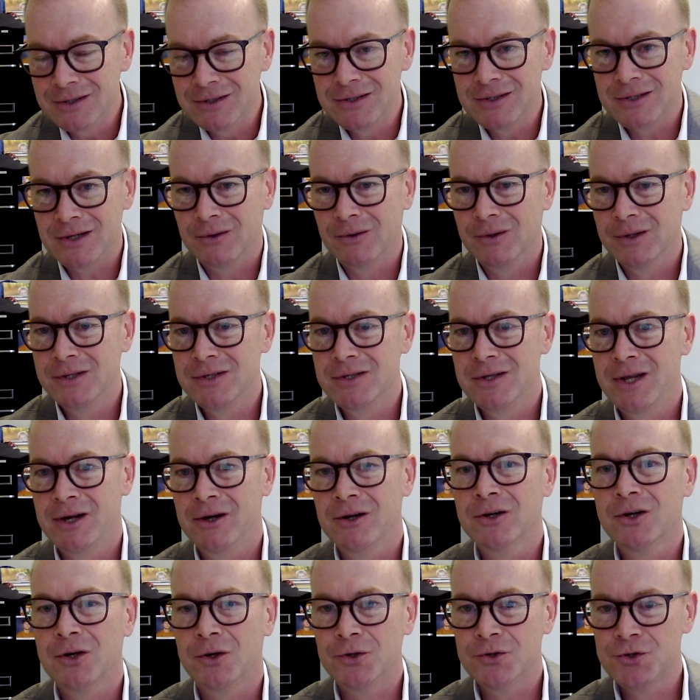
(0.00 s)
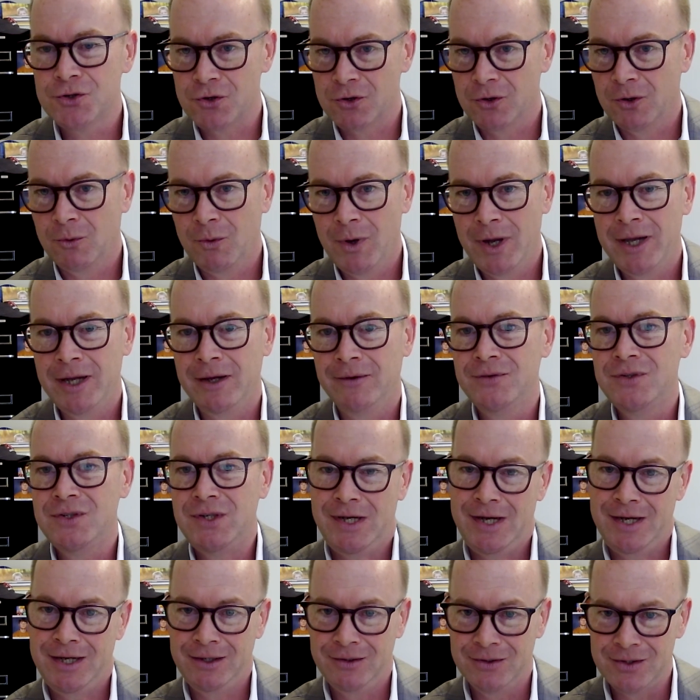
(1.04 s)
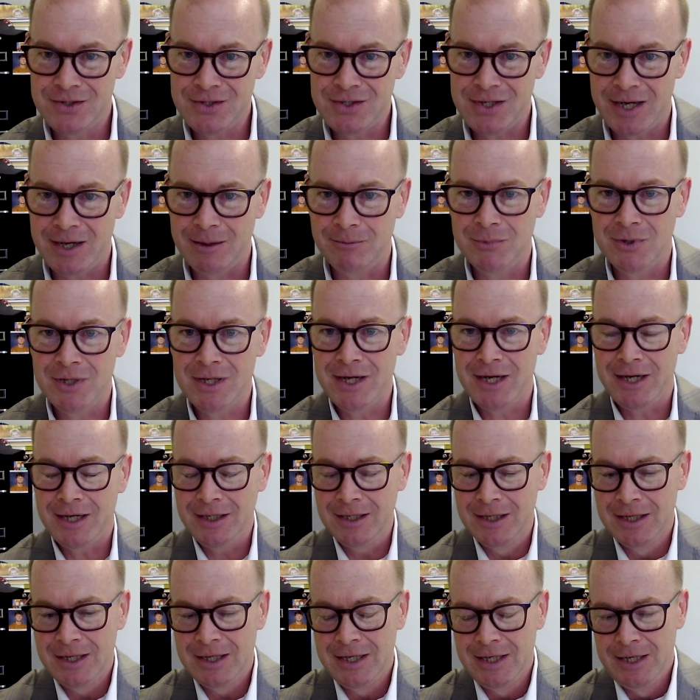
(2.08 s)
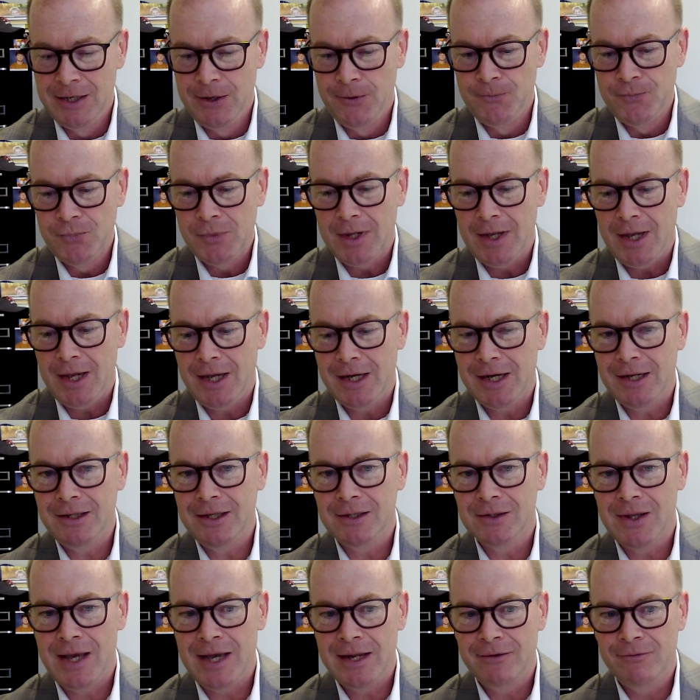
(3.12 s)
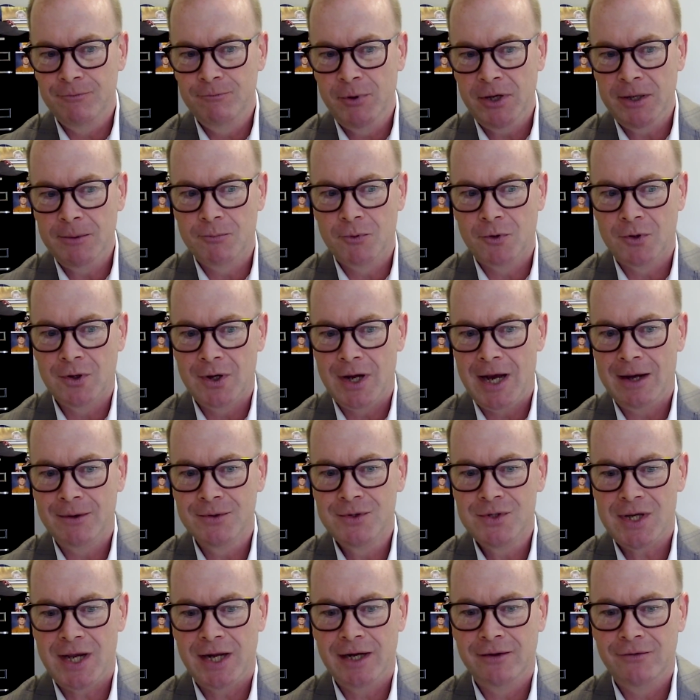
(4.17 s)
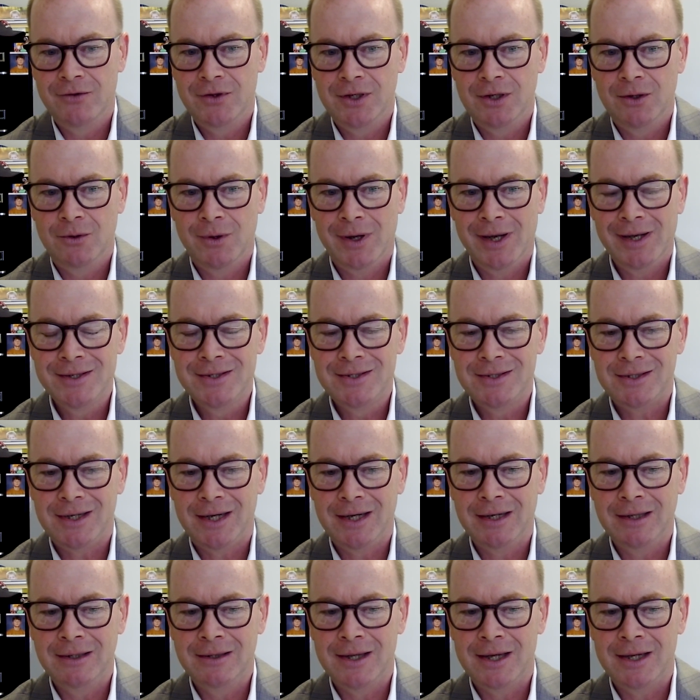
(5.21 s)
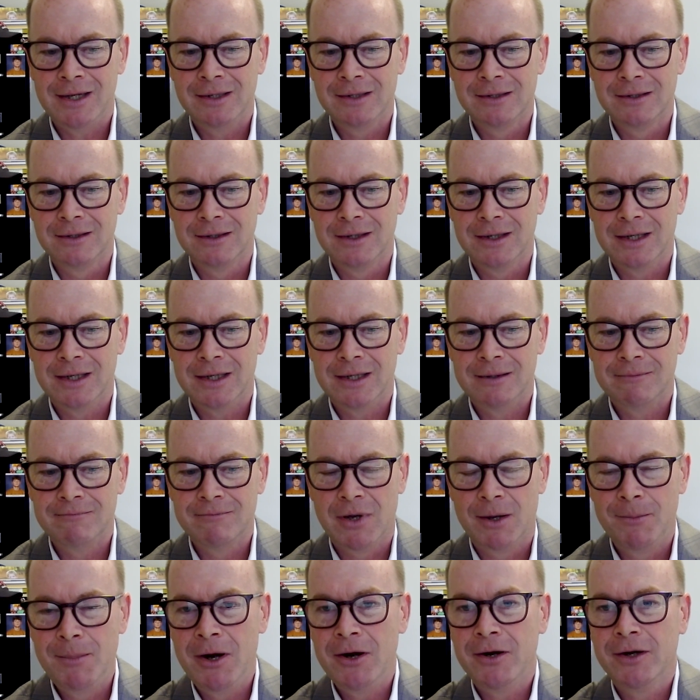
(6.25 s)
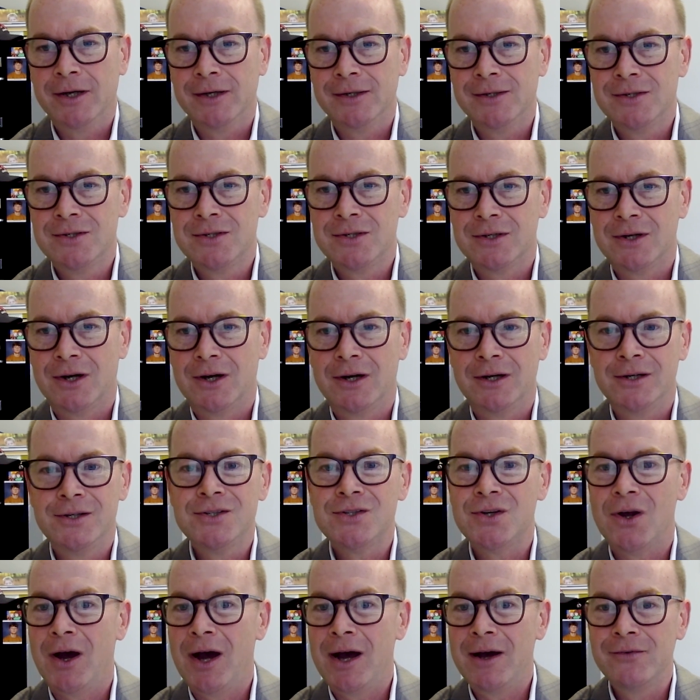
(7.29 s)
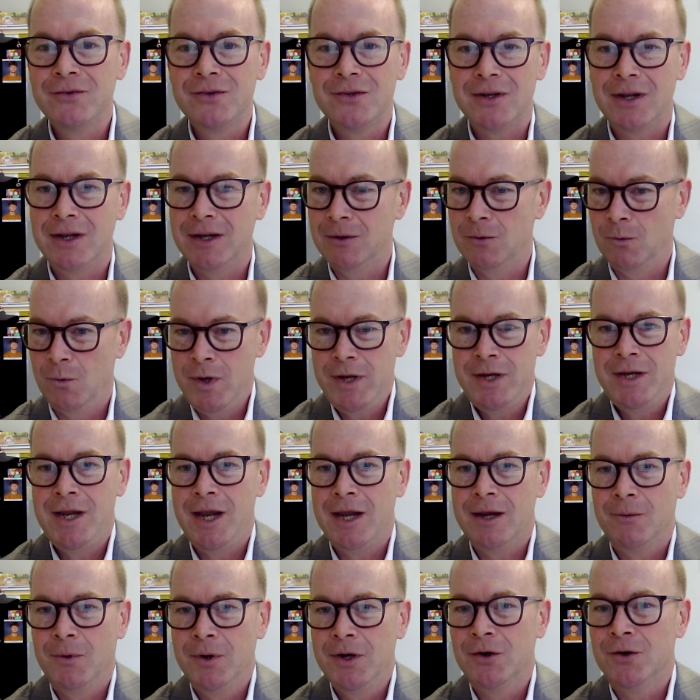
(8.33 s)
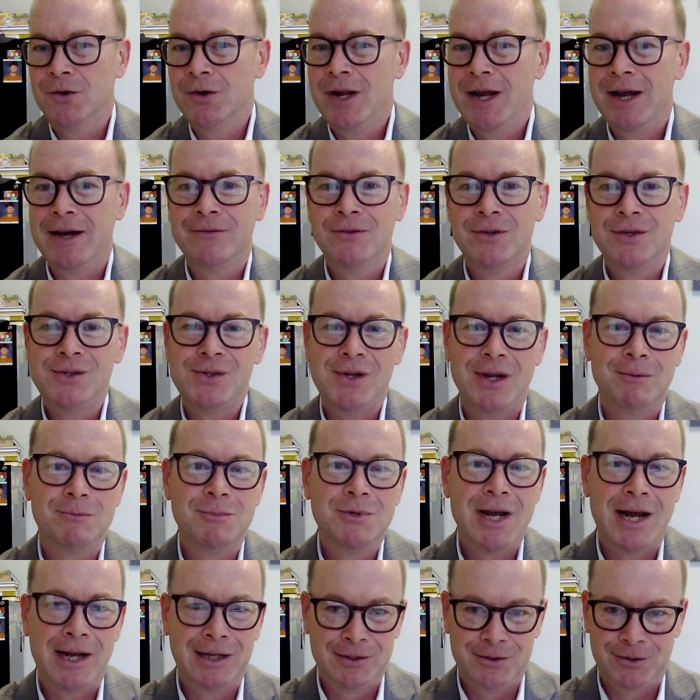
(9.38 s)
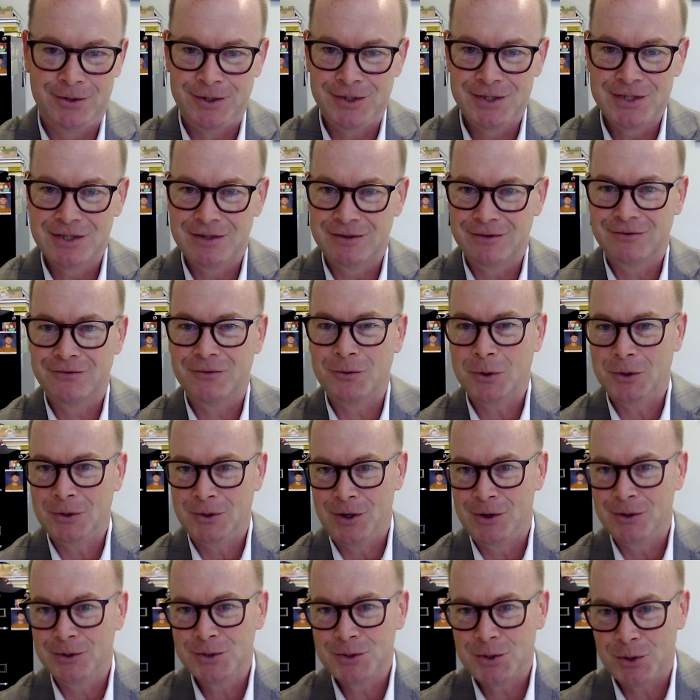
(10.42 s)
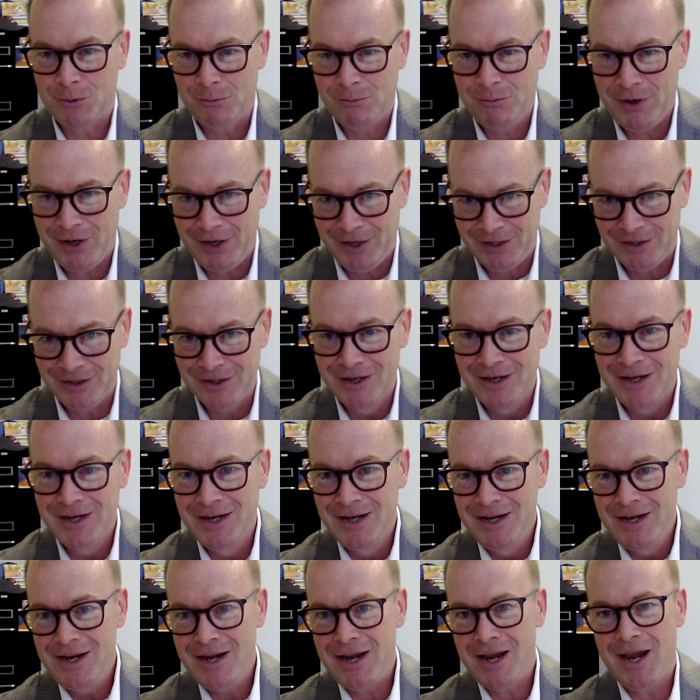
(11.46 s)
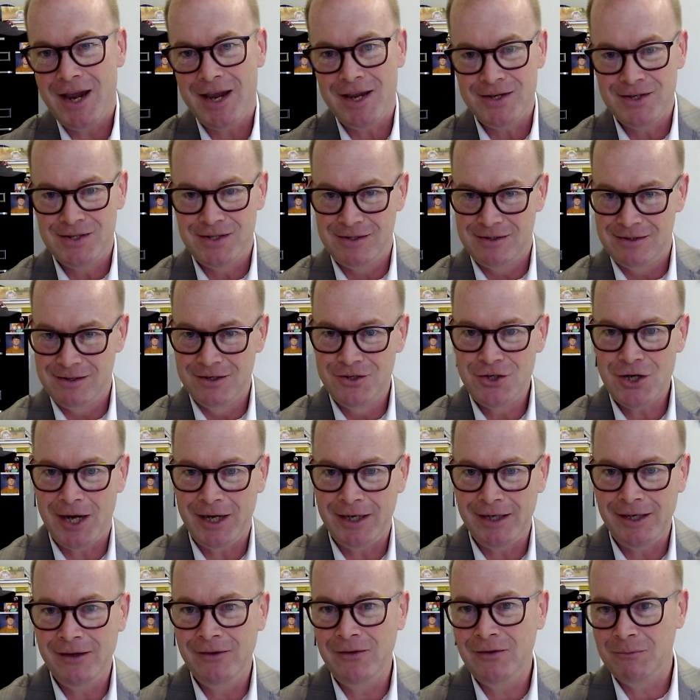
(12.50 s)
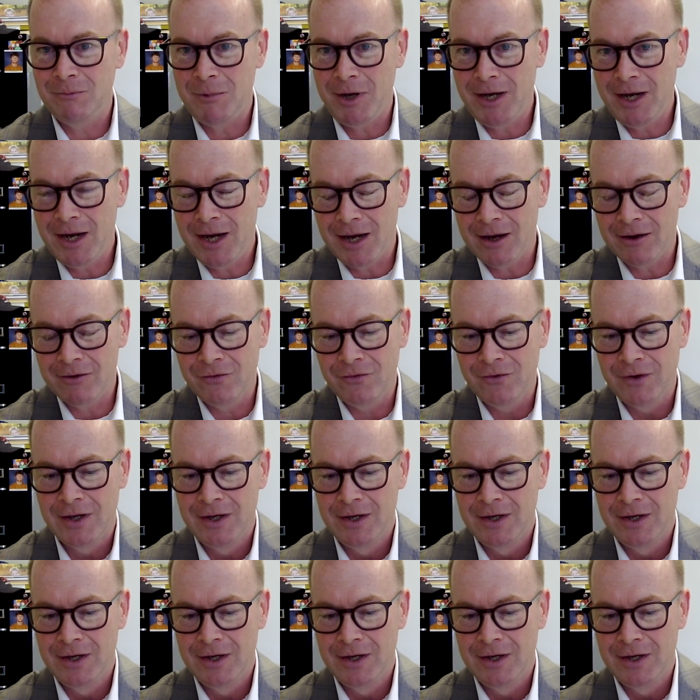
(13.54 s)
So it's their cultural way of saying the same thing. And I think a lot of people outside of the U.S. say that Americans are soft and we don't have the same tolerance for long-term pain as the Chinese may have